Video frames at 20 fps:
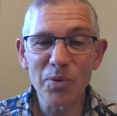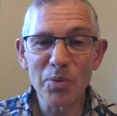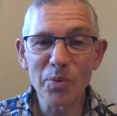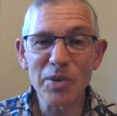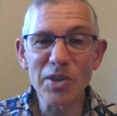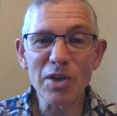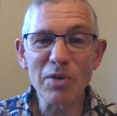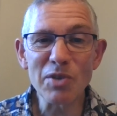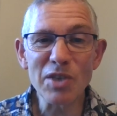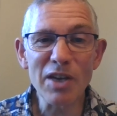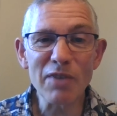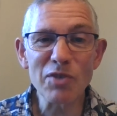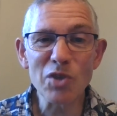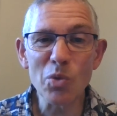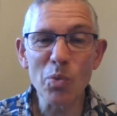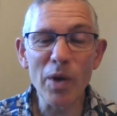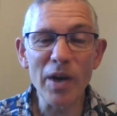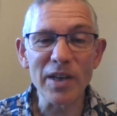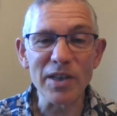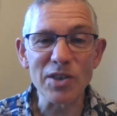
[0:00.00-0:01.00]
We don't have
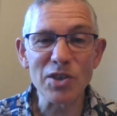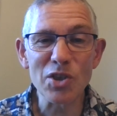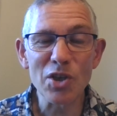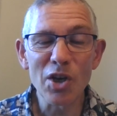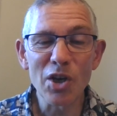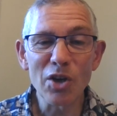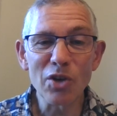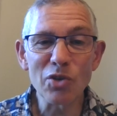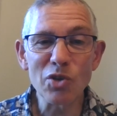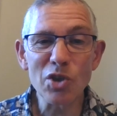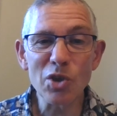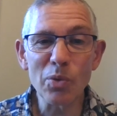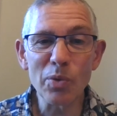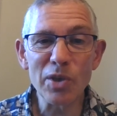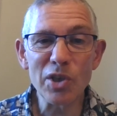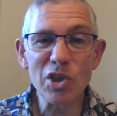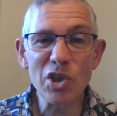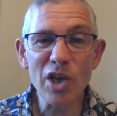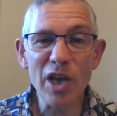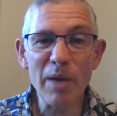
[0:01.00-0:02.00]
to wait until
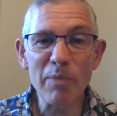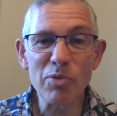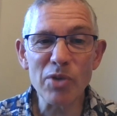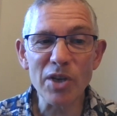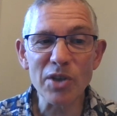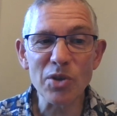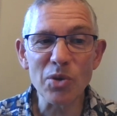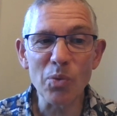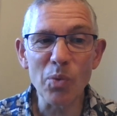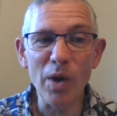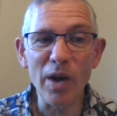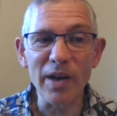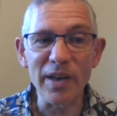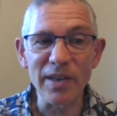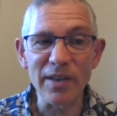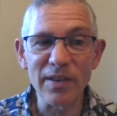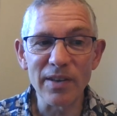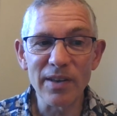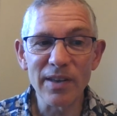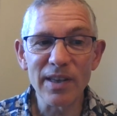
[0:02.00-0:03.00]
we share bread and
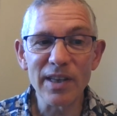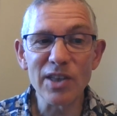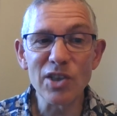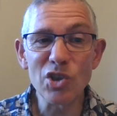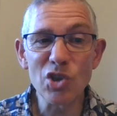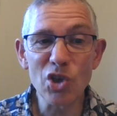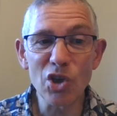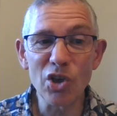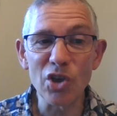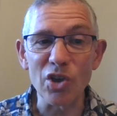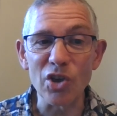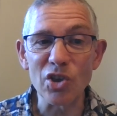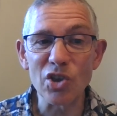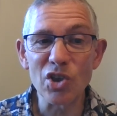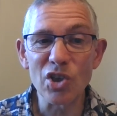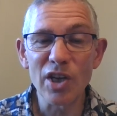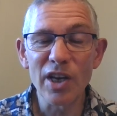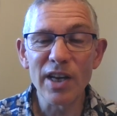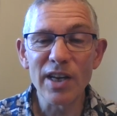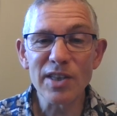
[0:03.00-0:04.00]
wine in
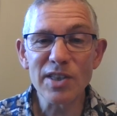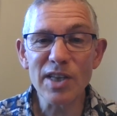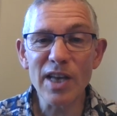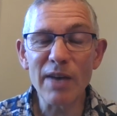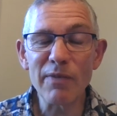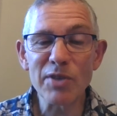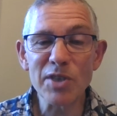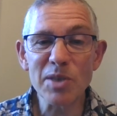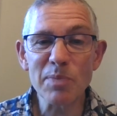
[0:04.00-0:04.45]
church to have a